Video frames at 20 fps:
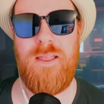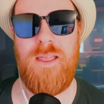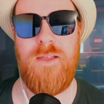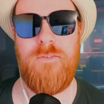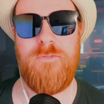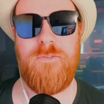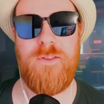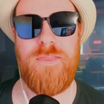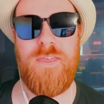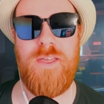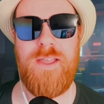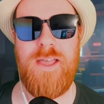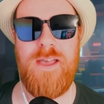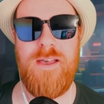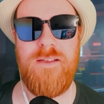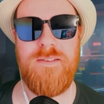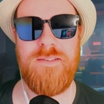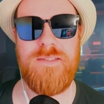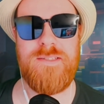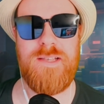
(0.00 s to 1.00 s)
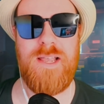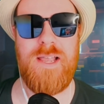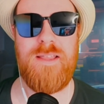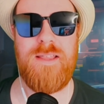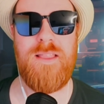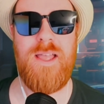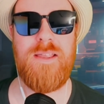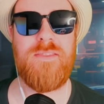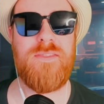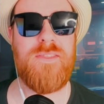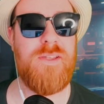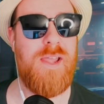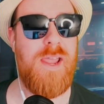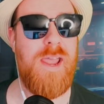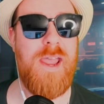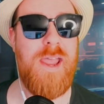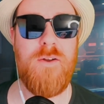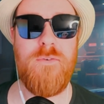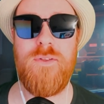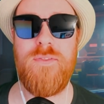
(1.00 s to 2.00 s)
Everything else, I liked the
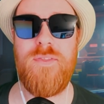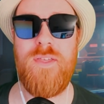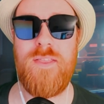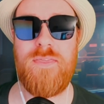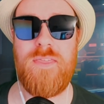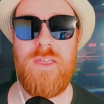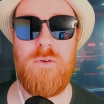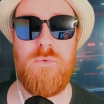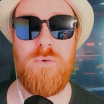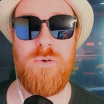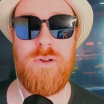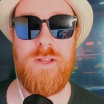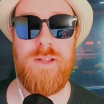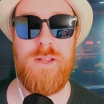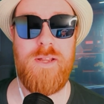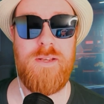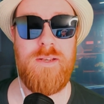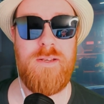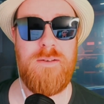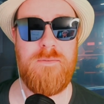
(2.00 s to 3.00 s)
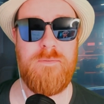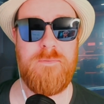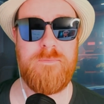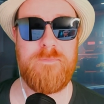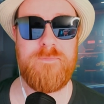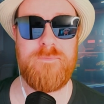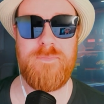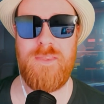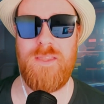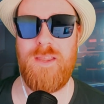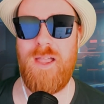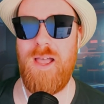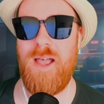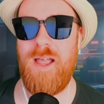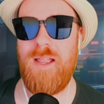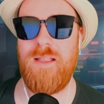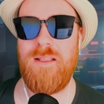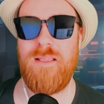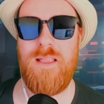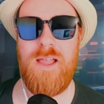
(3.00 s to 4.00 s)
era that they were in.
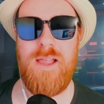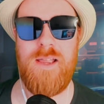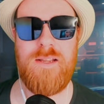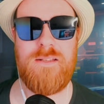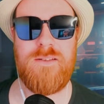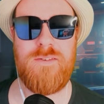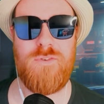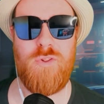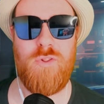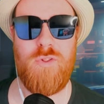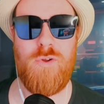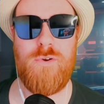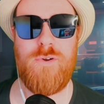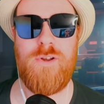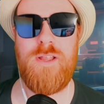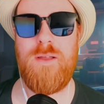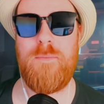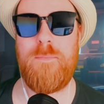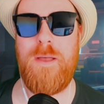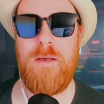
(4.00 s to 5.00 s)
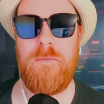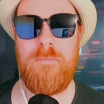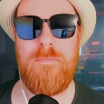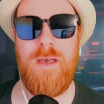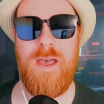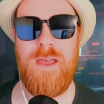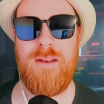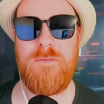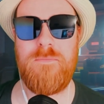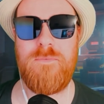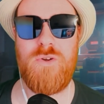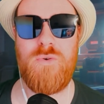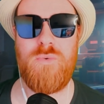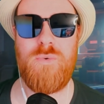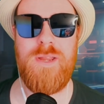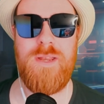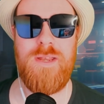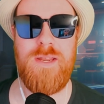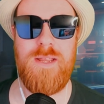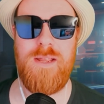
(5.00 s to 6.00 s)
I liked learning about Madame
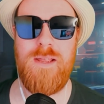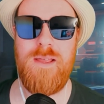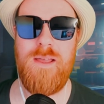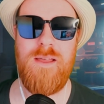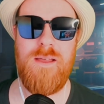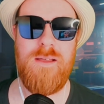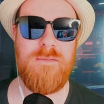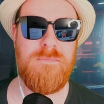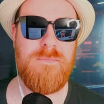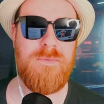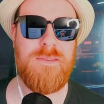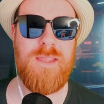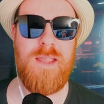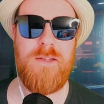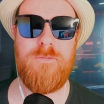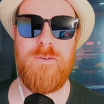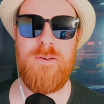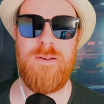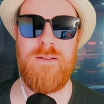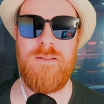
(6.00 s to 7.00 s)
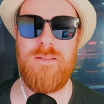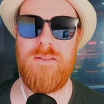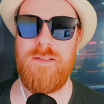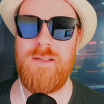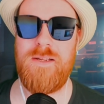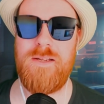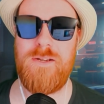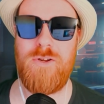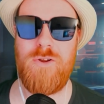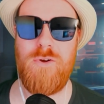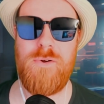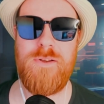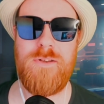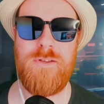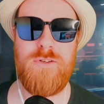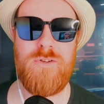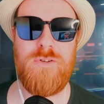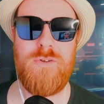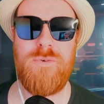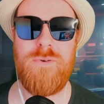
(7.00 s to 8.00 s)
Queenie. Definitely going
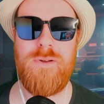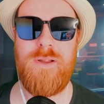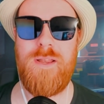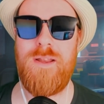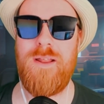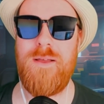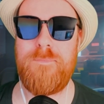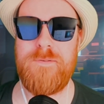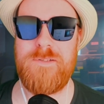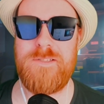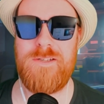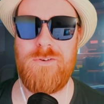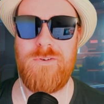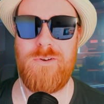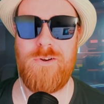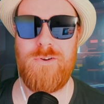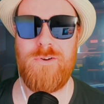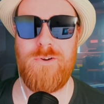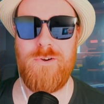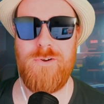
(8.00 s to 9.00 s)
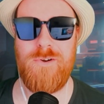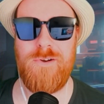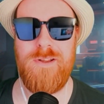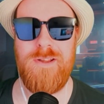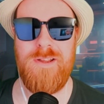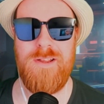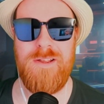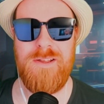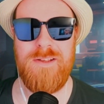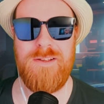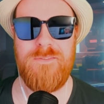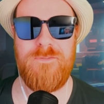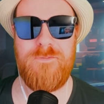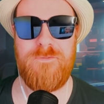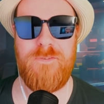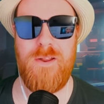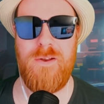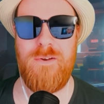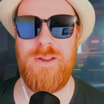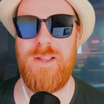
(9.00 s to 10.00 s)
to do an episode on her.
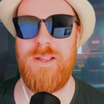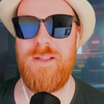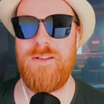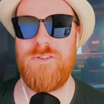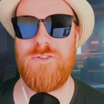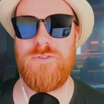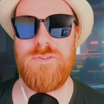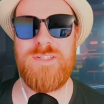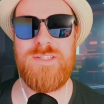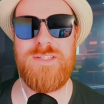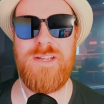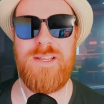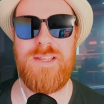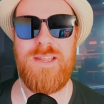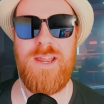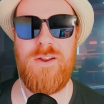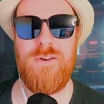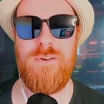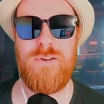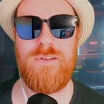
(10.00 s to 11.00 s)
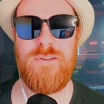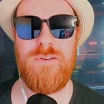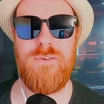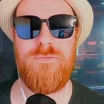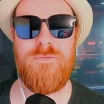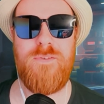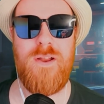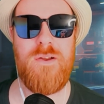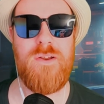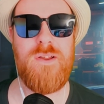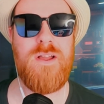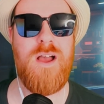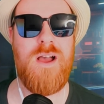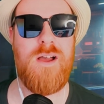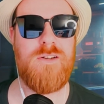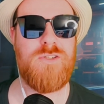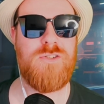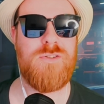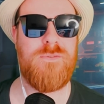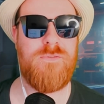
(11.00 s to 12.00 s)
Very interesting character, very
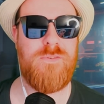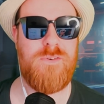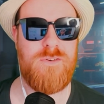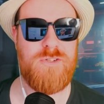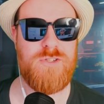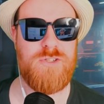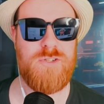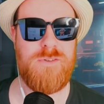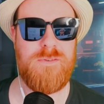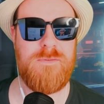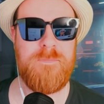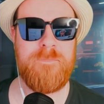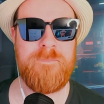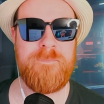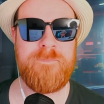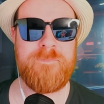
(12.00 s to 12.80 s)
controversial.